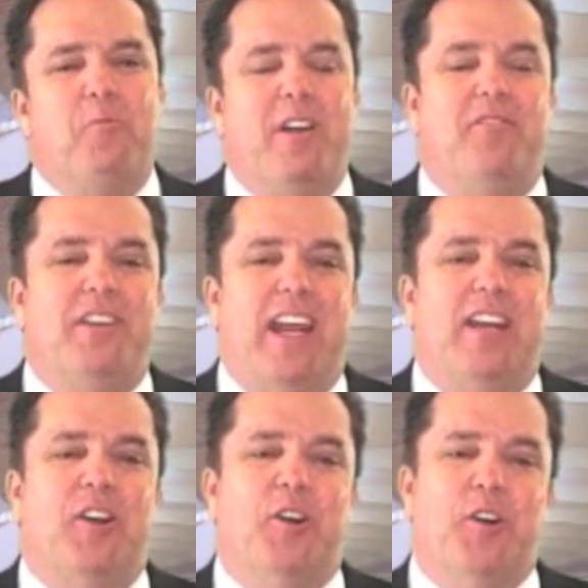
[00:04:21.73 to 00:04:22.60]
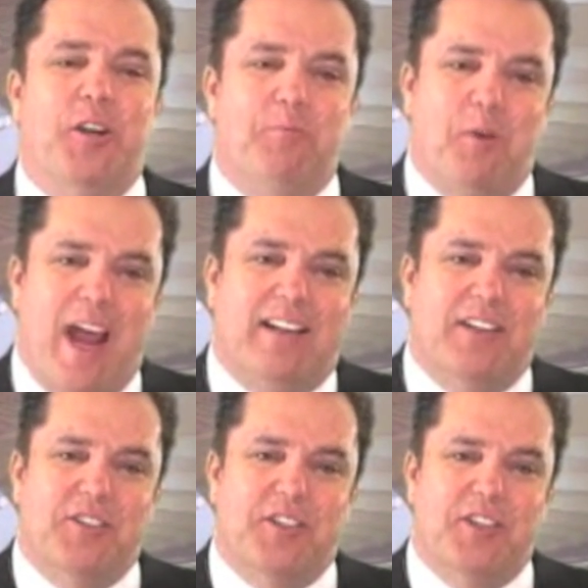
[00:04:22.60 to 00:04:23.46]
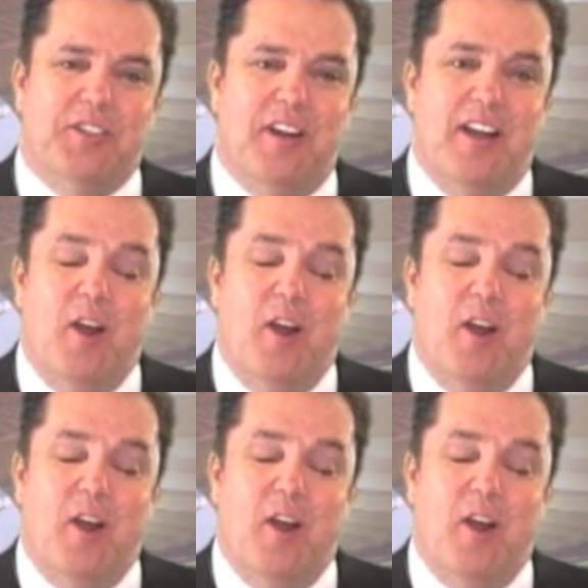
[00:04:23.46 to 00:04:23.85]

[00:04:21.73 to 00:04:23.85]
we have taken good practices